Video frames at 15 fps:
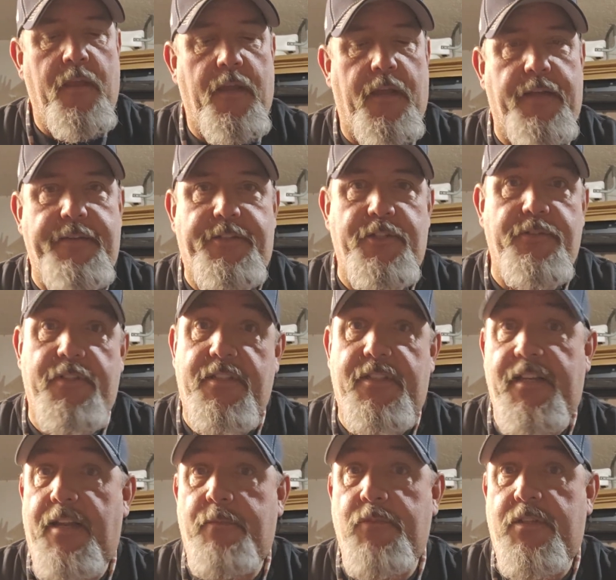I do the
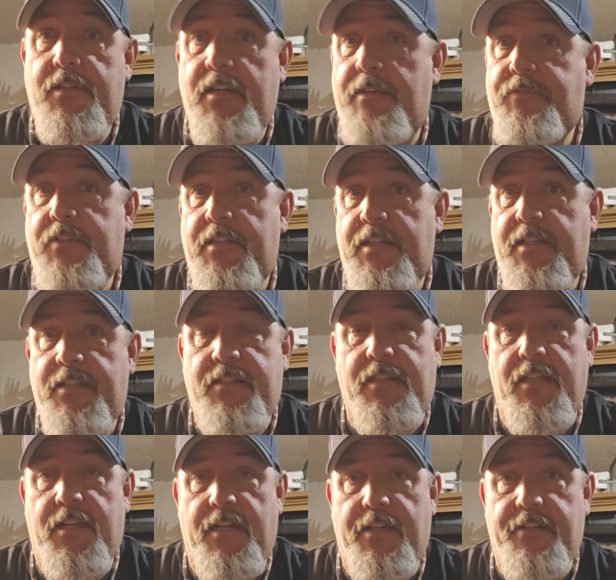same stuff to these
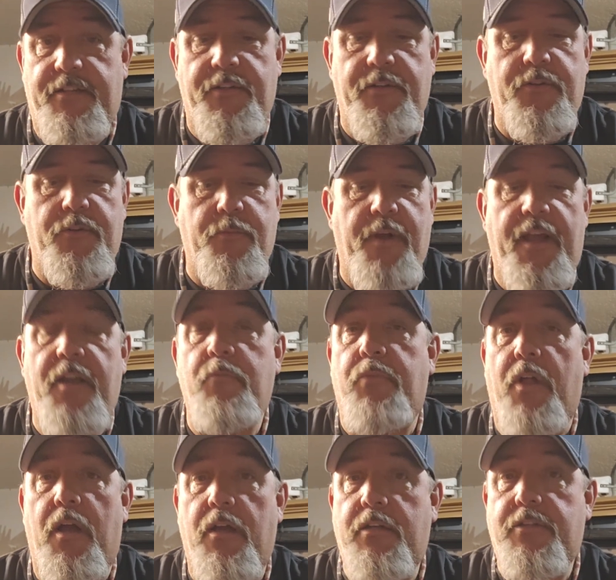that I do to my end
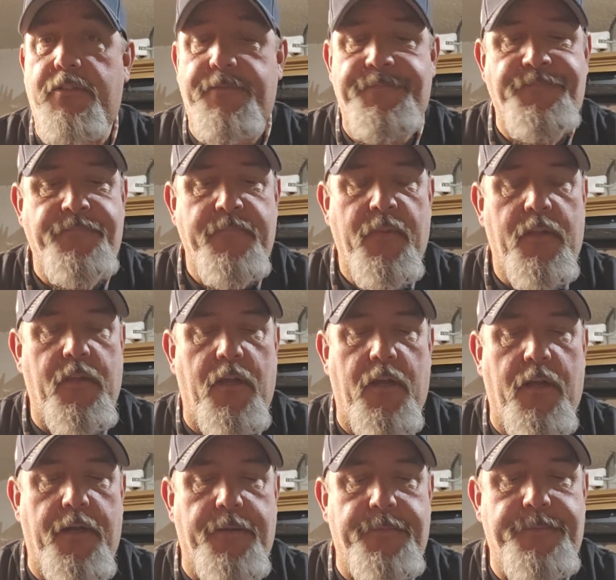blocks.
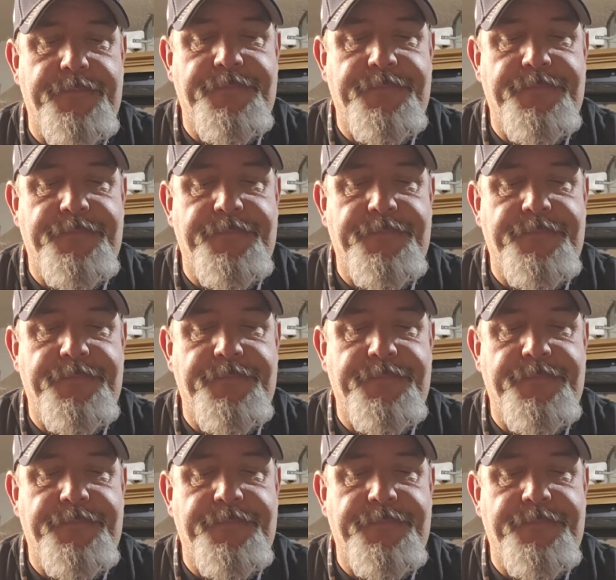A